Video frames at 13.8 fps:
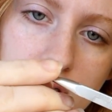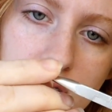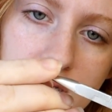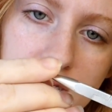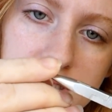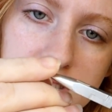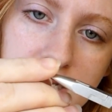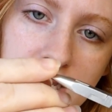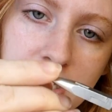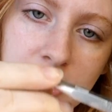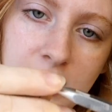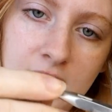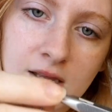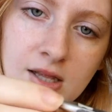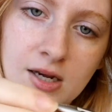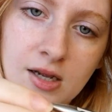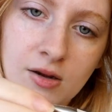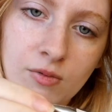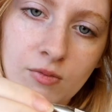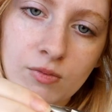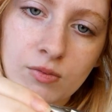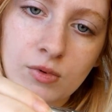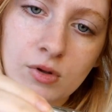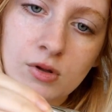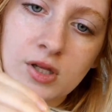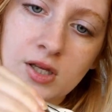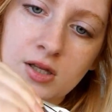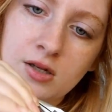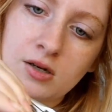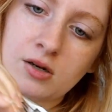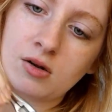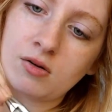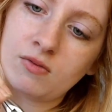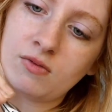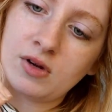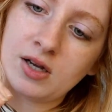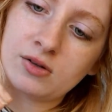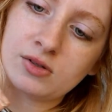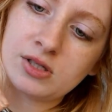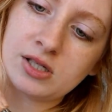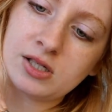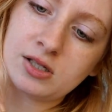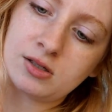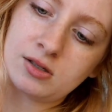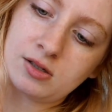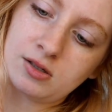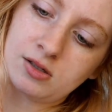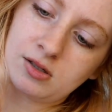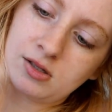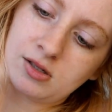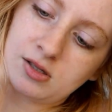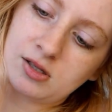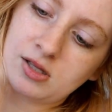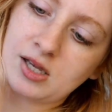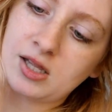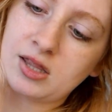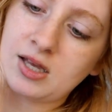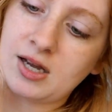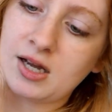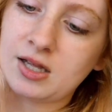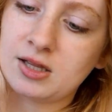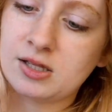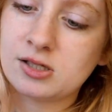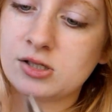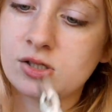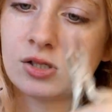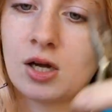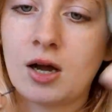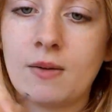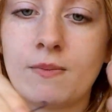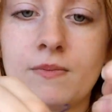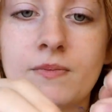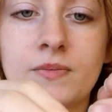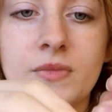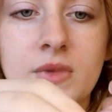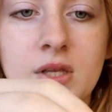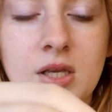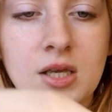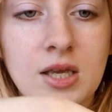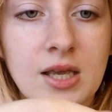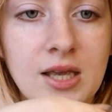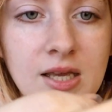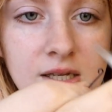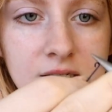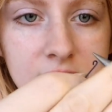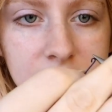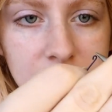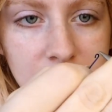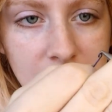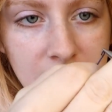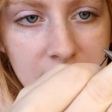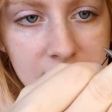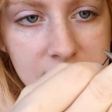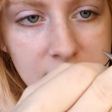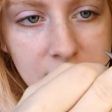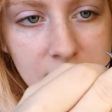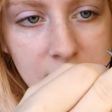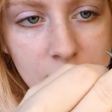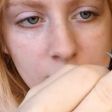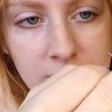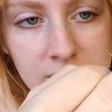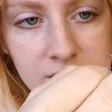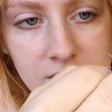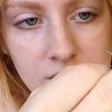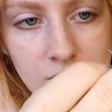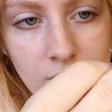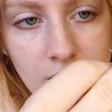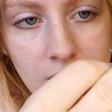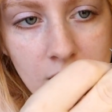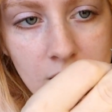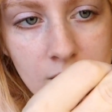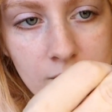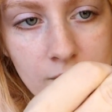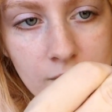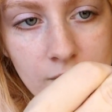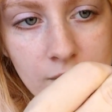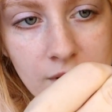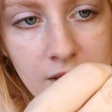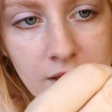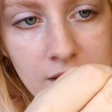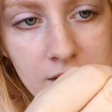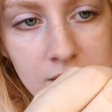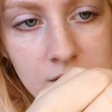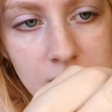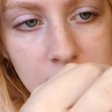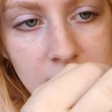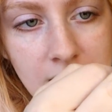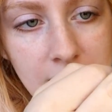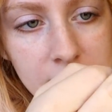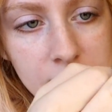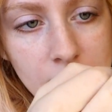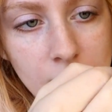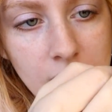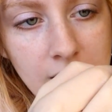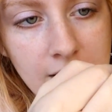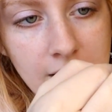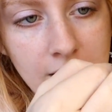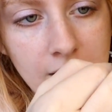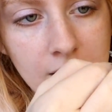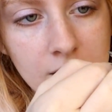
I take it and I roll it around it like that, and then stop. And it is a little bit square, but that is okay.